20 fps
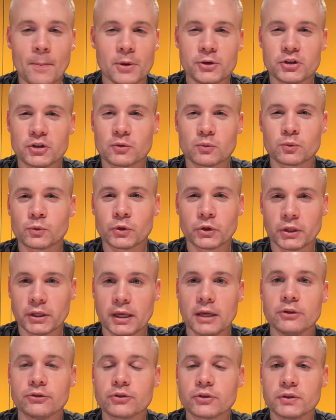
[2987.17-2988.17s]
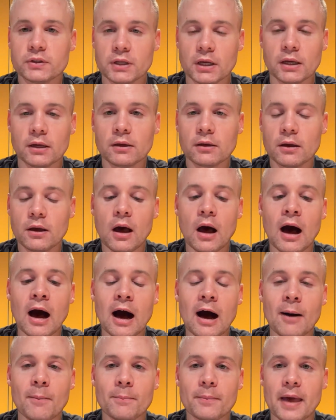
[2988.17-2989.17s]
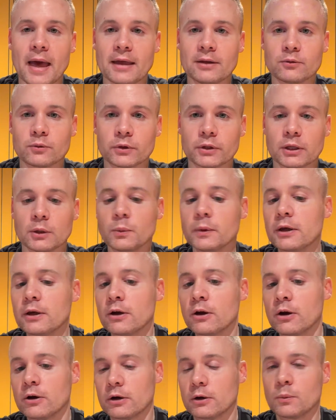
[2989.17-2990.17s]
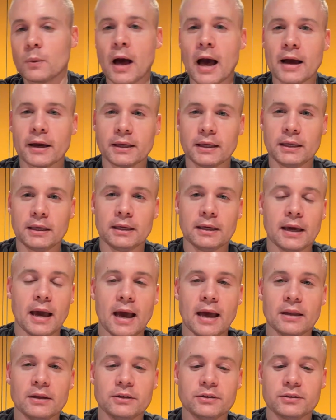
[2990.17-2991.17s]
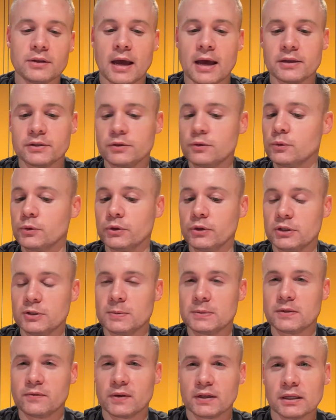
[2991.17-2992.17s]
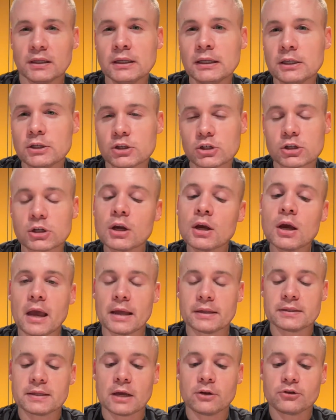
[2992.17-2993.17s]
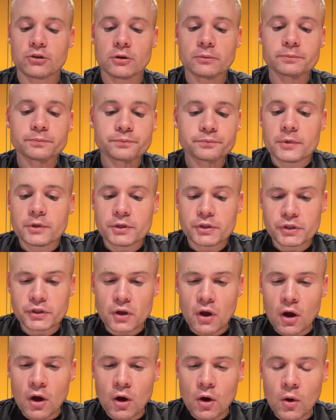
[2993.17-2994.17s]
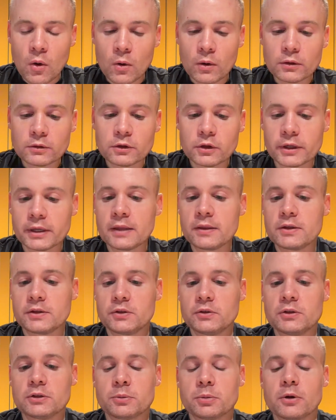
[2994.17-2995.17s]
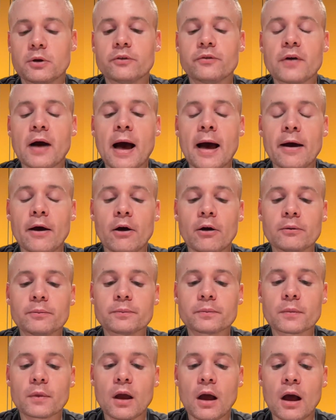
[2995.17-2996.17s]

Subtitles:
is just really interesting and really weird and wacky and has a really specific niche, etc. So looking at the student's profile,